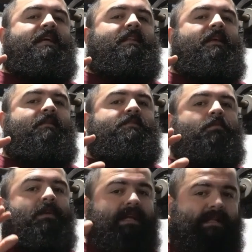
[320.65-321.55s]

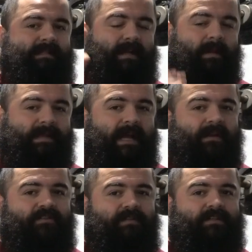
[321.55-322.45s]
deadlifts where you get to come
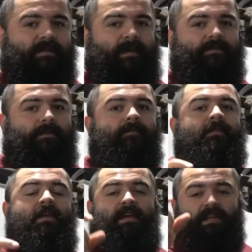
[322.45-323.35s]
down and stretch the muscle,
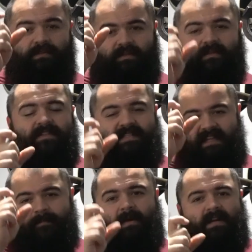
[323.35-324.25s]
you'll start to
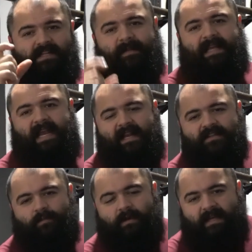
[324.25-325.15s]
see the body's
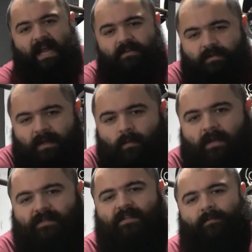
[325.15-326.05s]
mechanics where it naturally
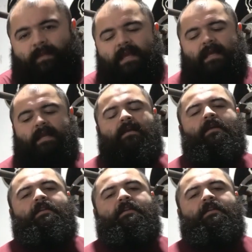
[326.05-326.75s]
wants to be